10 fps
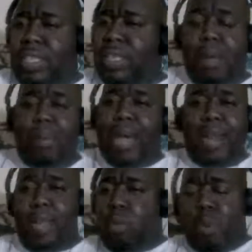If
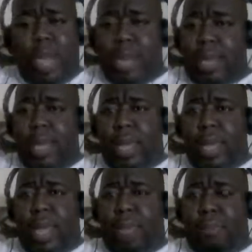somebody went
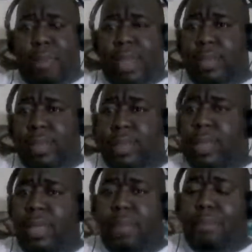and
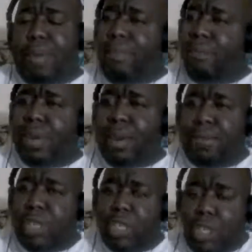basically make
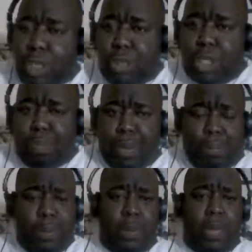fun of these Jewish
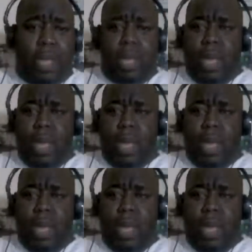people